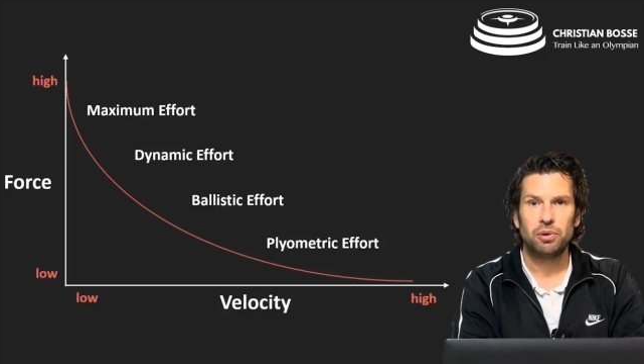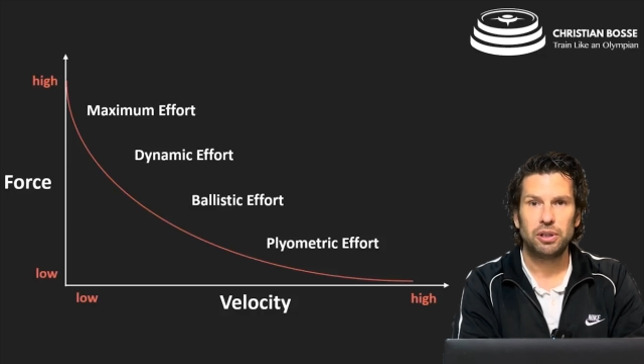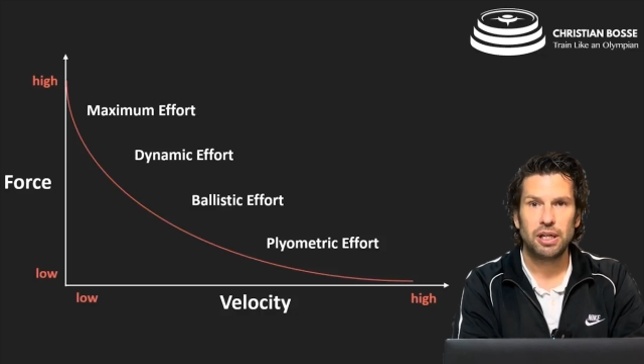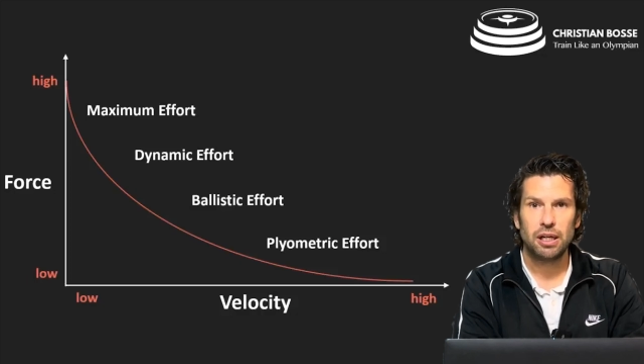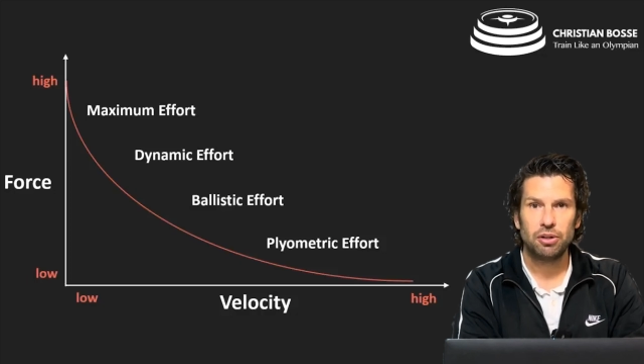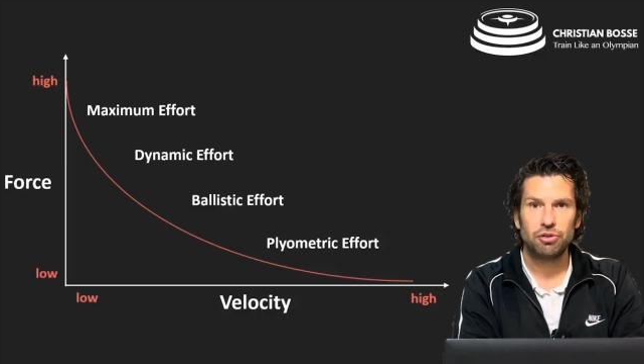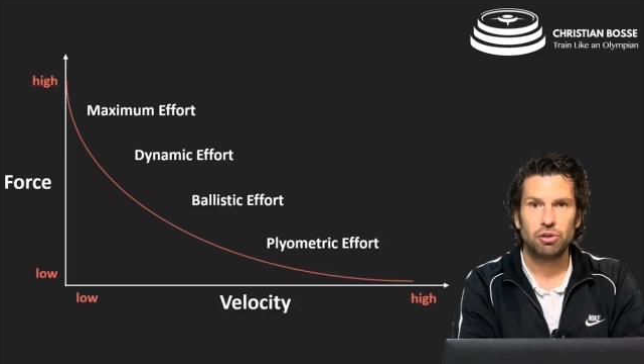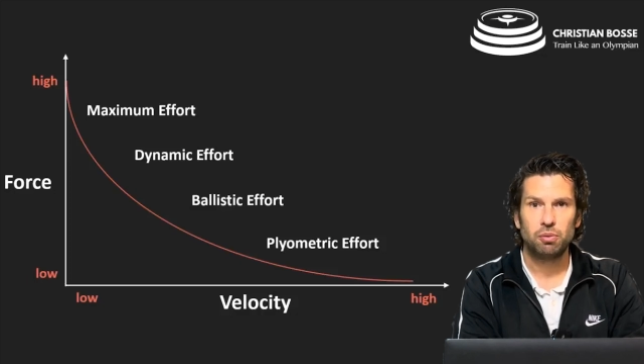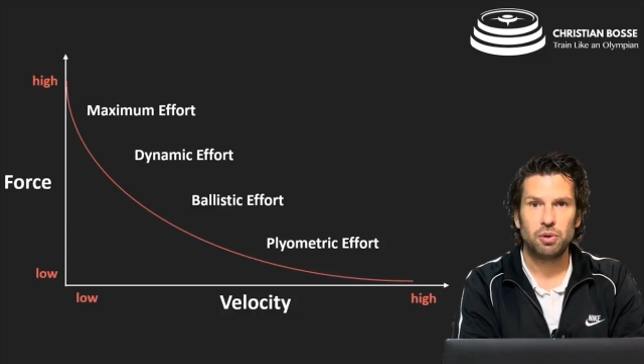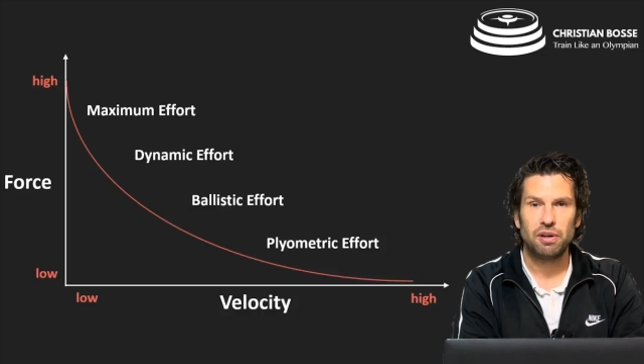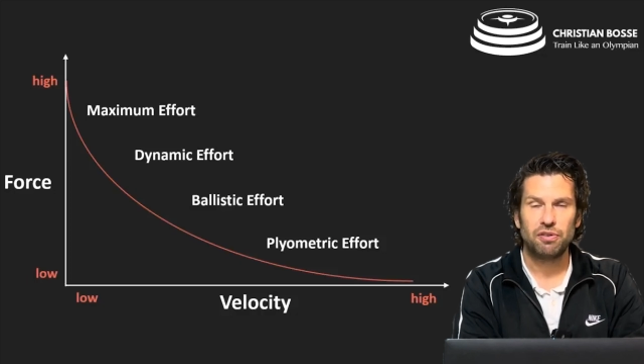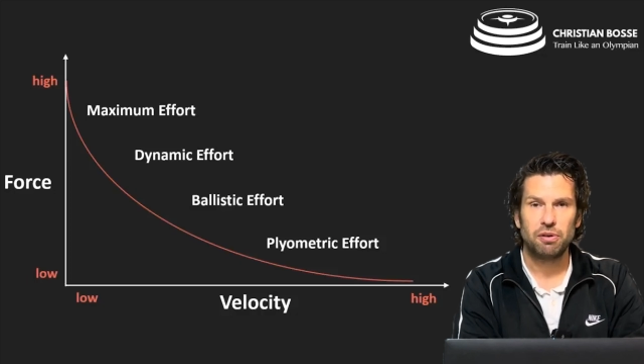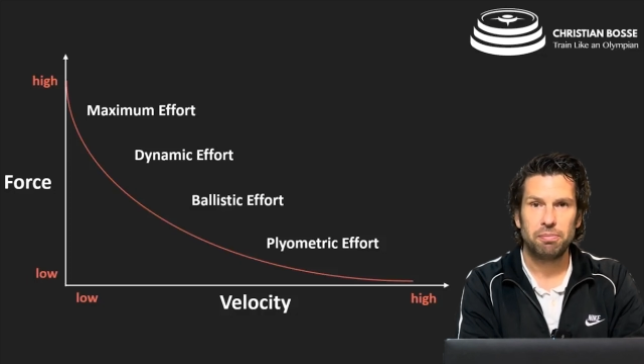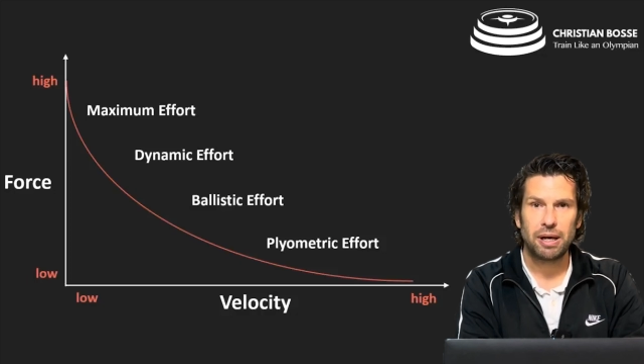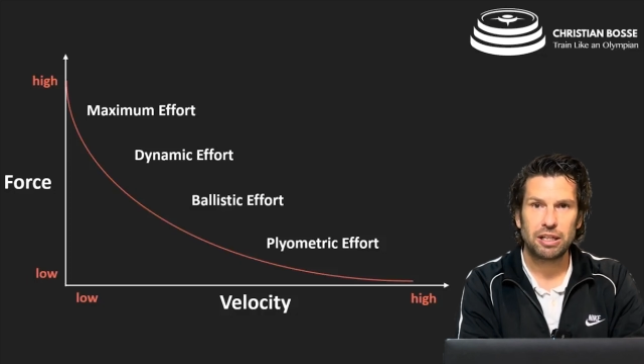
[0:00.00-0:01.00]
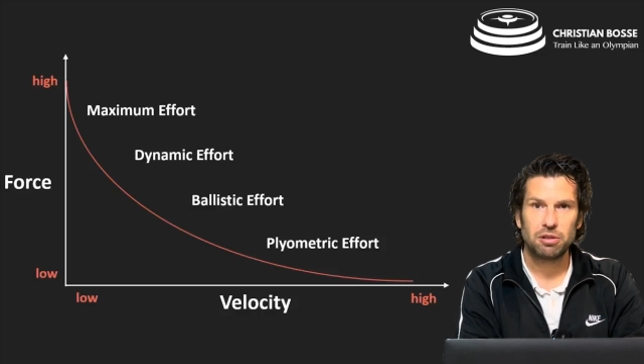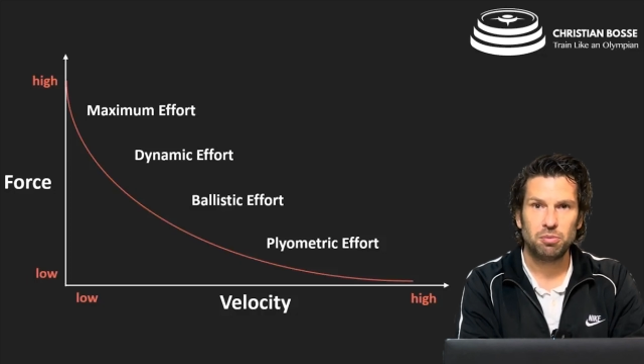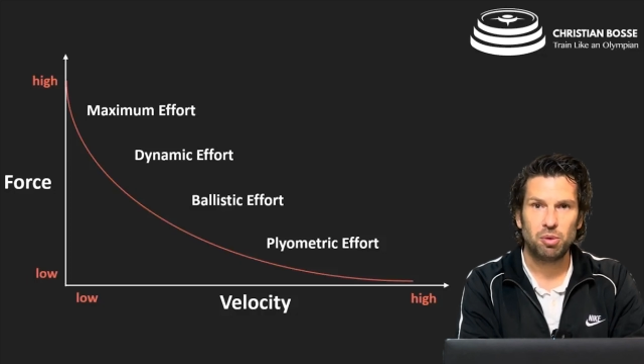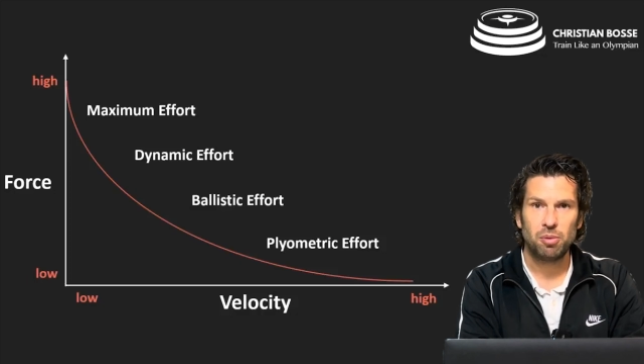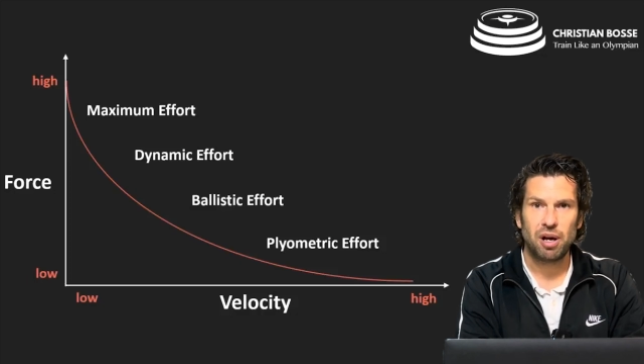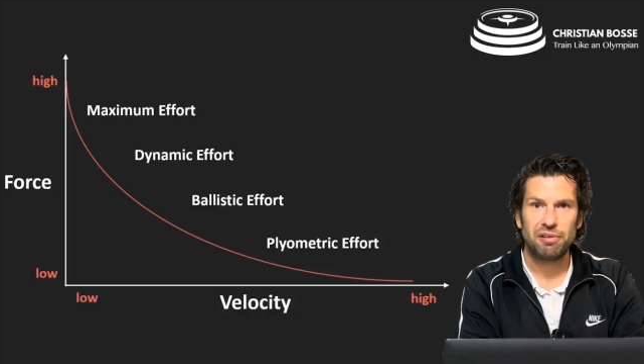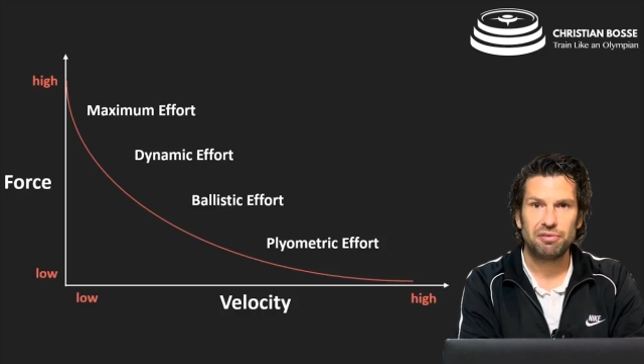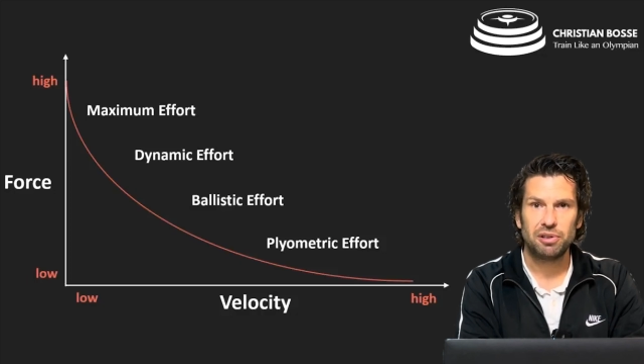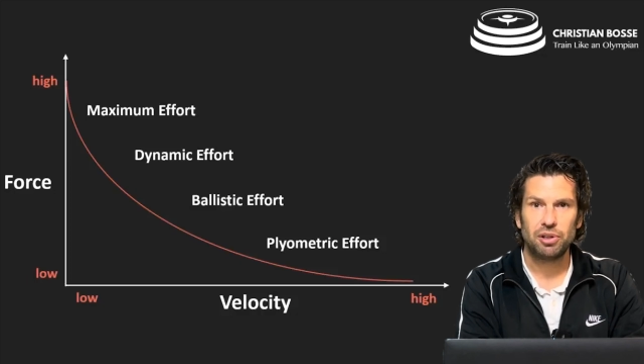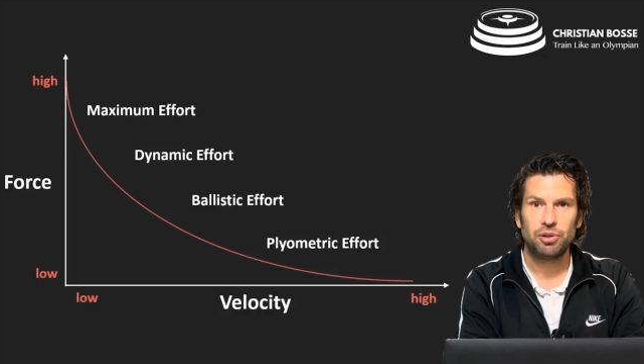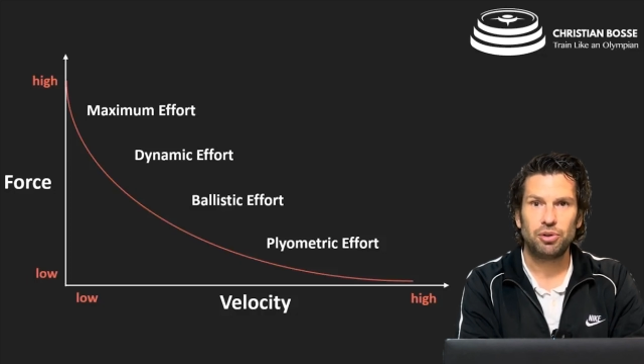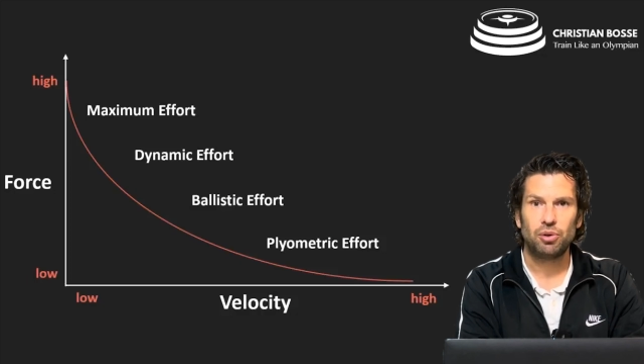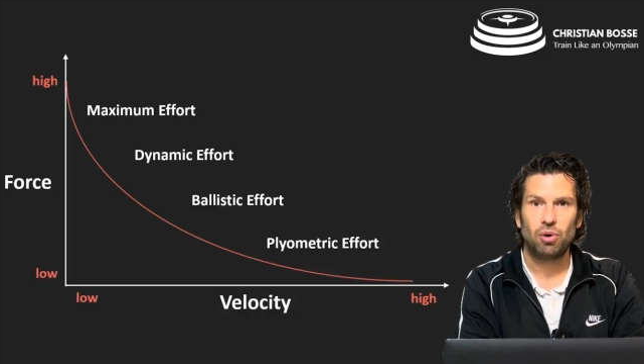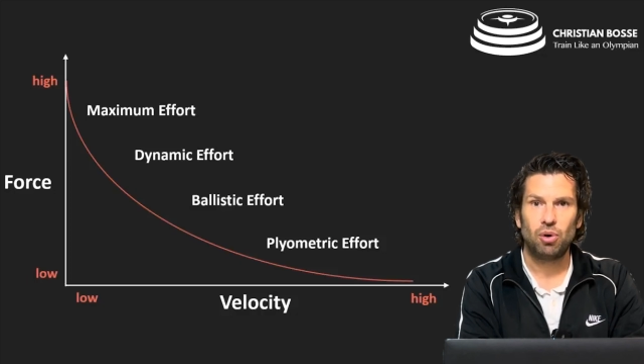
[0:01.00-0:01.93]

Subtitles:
Yeah? So we have the maximum effort